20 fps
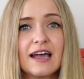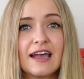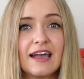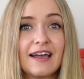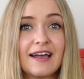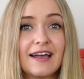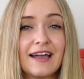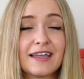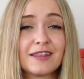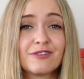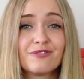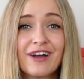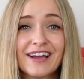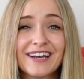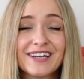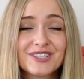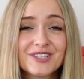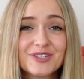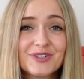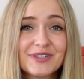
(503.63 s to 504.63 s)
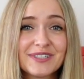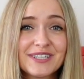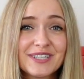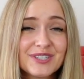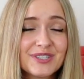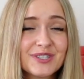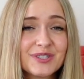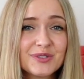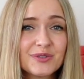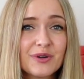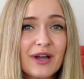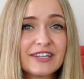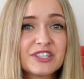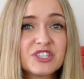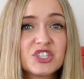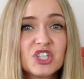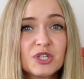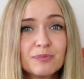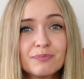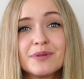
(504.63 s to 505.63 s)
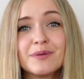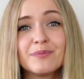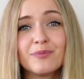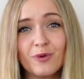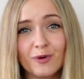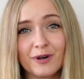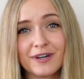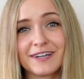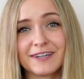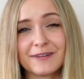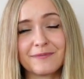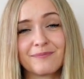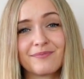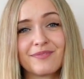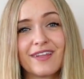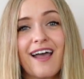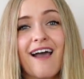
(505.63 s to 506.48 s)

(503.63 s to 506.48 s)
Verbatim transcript: uh, invited to an interview at JP Morgan.